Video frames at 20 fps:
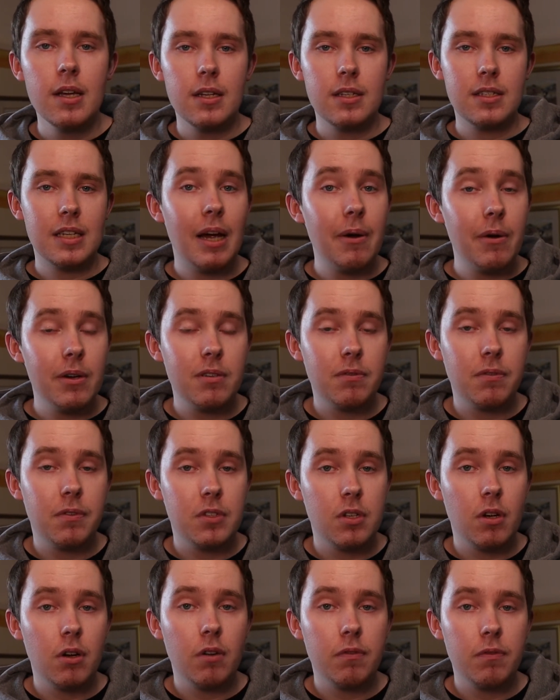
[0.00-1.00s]
Director of
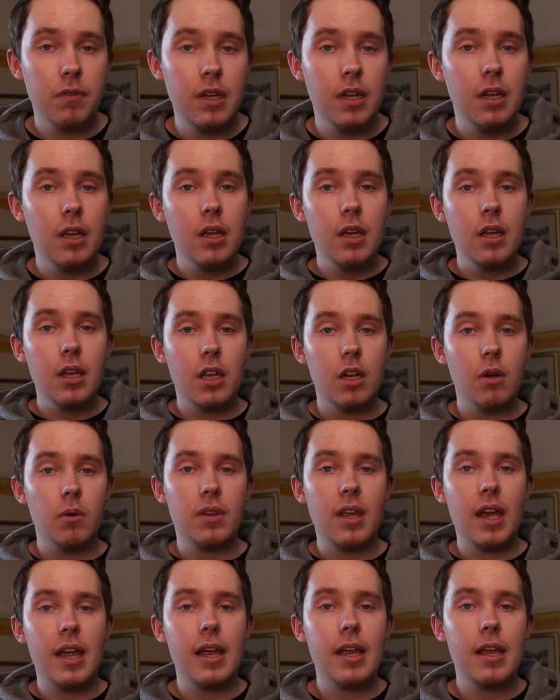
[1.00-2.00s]
photography,
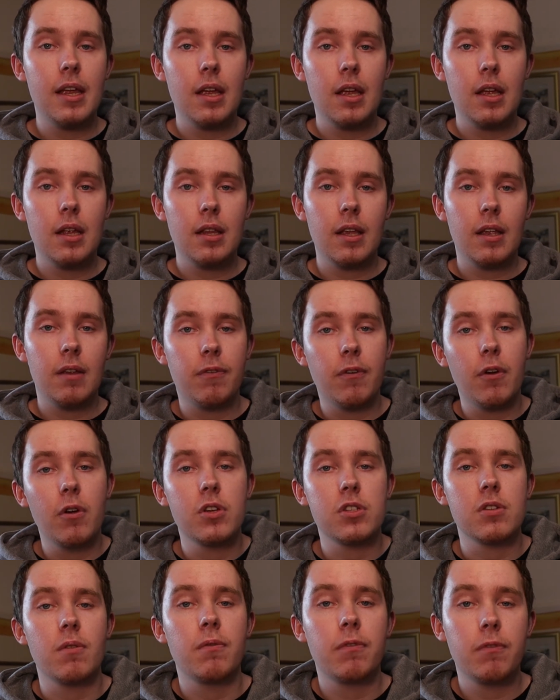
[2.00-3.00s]
they
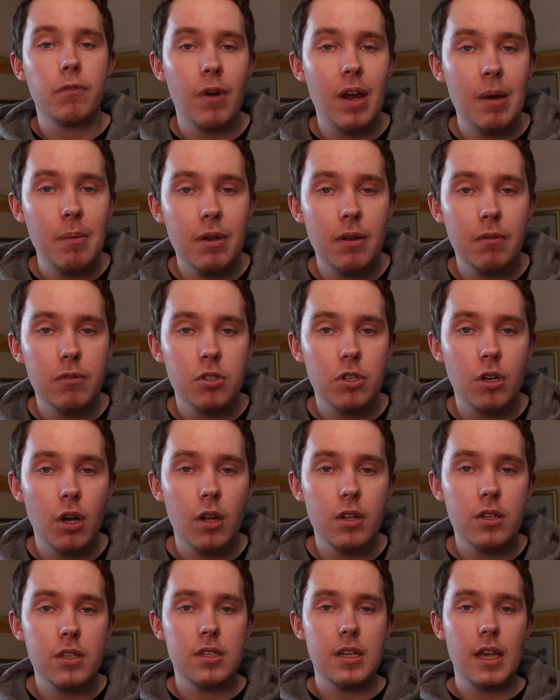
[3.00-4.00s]
focus on framing of
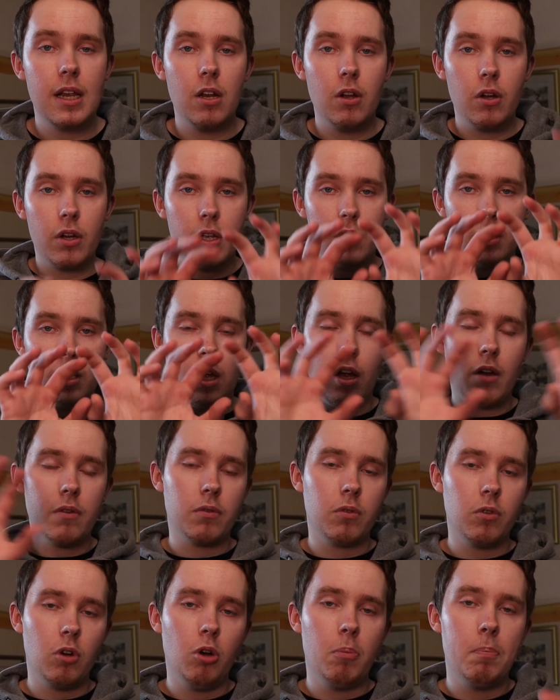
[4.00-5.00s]
shots, they look at the
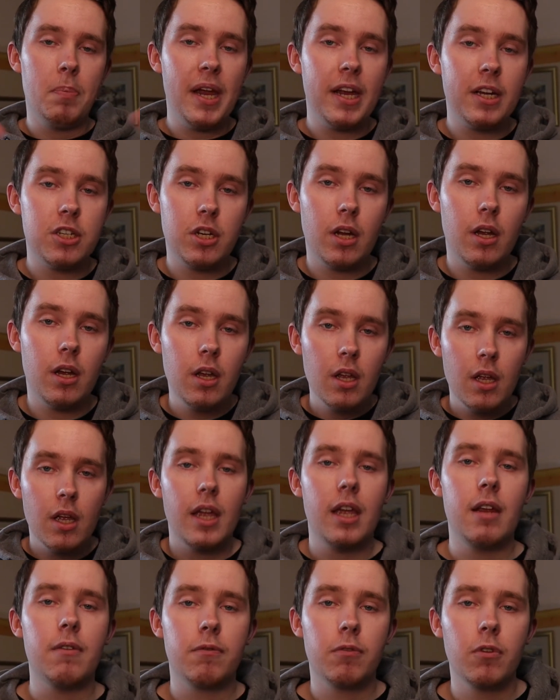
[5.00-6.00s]
overall picture
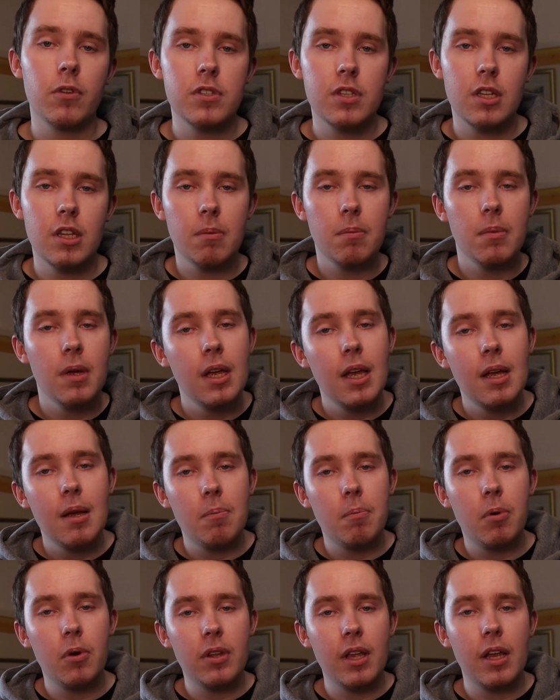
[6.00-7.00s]
in front of them,
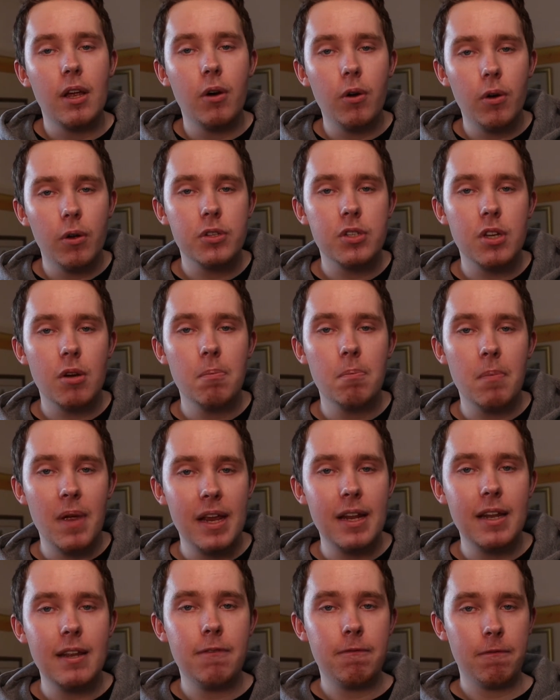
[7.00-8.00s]
but they also
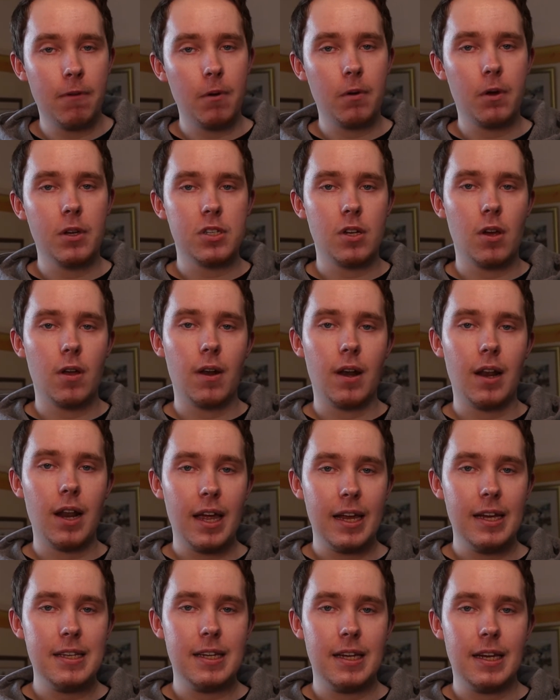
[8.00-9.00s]
mainly focus on
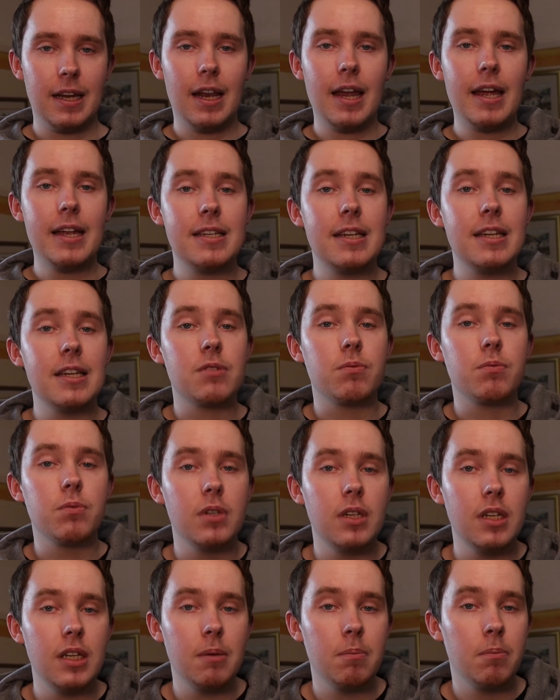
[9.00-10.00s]
lighting. Lighting is
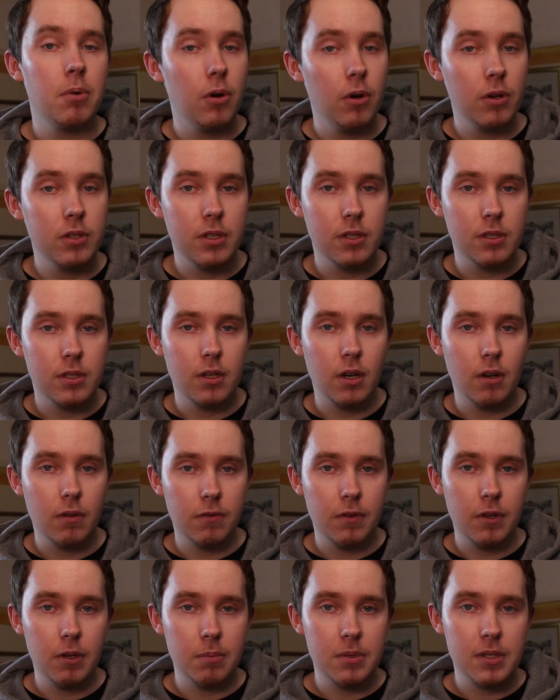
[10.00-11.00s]
really important on a
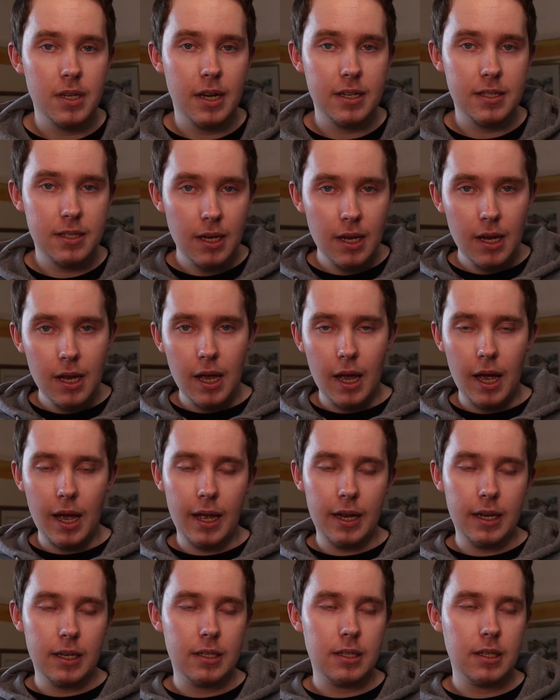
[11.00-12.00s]
film set,
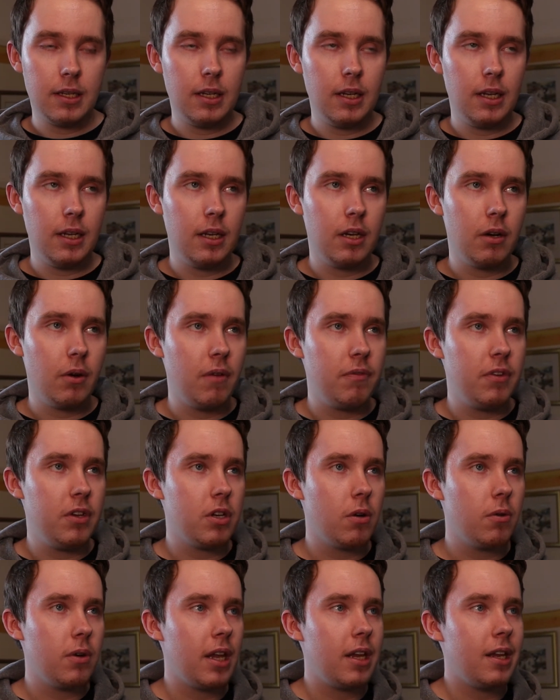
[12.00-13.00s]
and if you
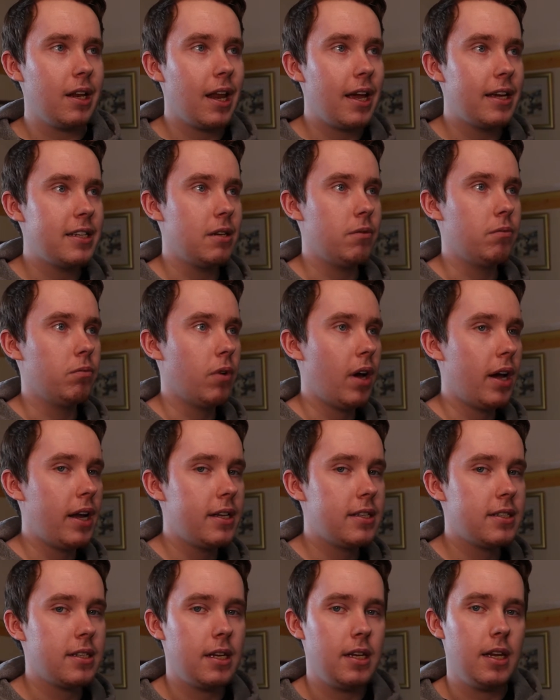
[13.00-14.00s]
don't get your lighting right,
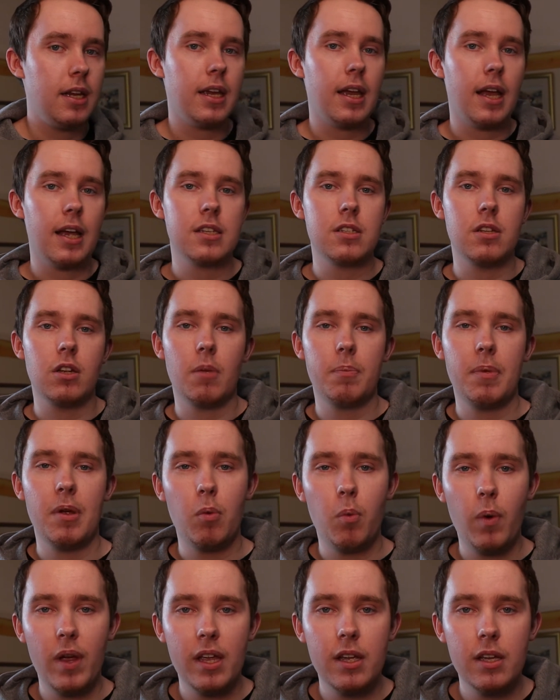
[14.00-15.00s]
then your cast look a
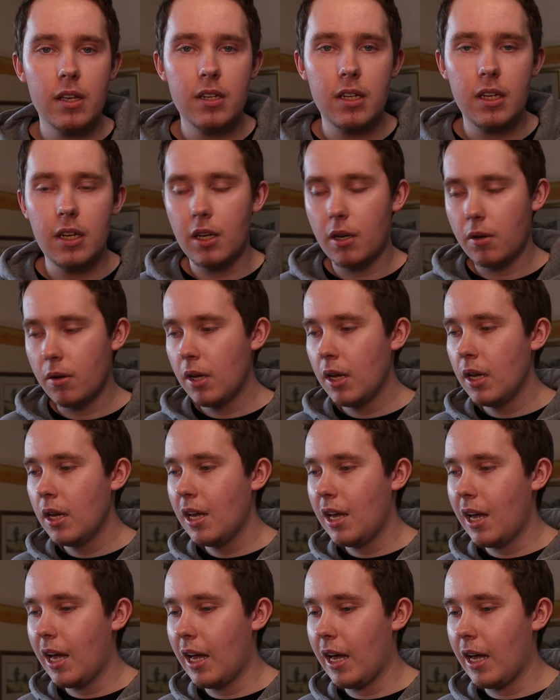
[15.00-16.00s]
bit weird. They
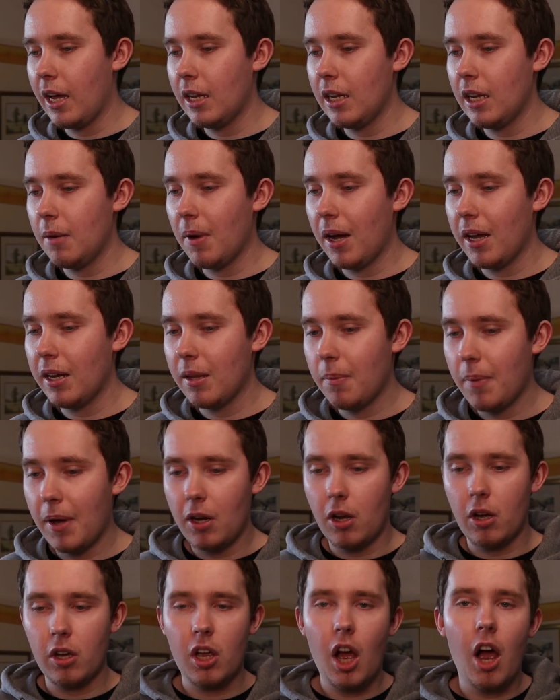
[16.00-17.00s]
might
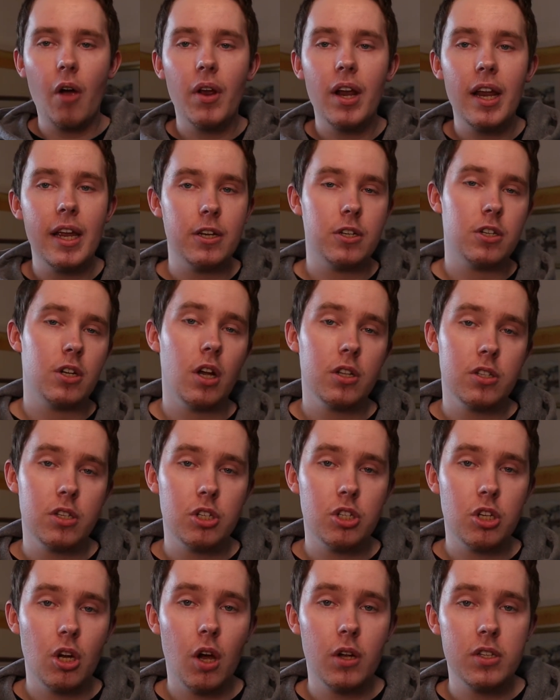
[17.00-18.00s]
not correlate shot to
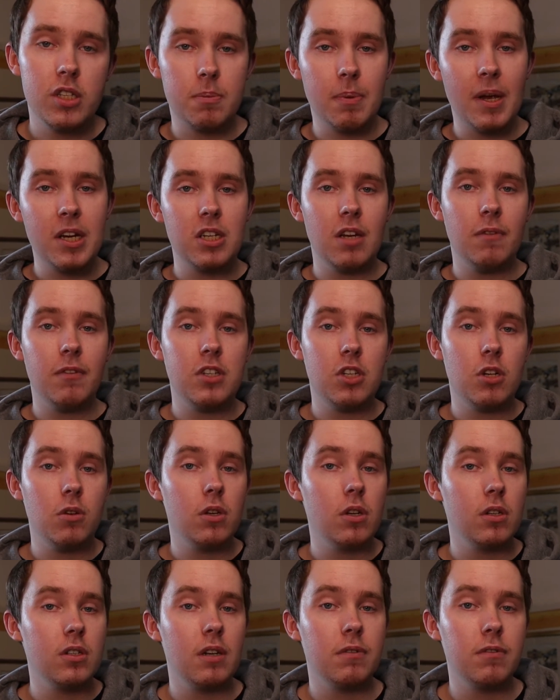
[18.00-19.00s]
shot, especially if you're
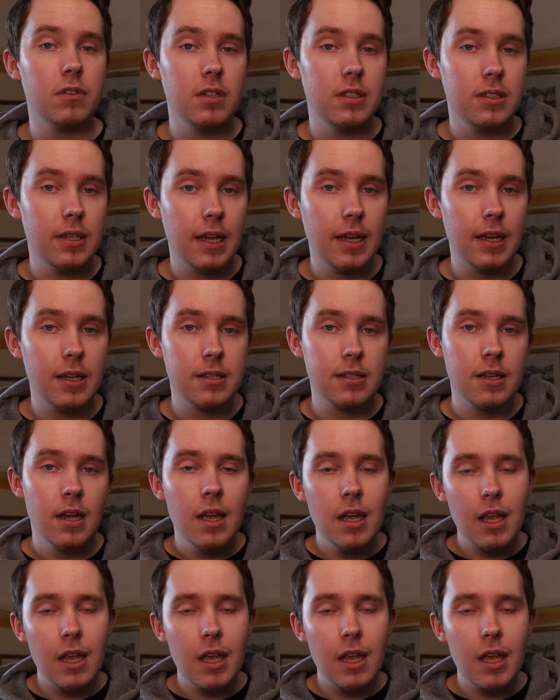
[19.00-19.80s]
shooting on different days.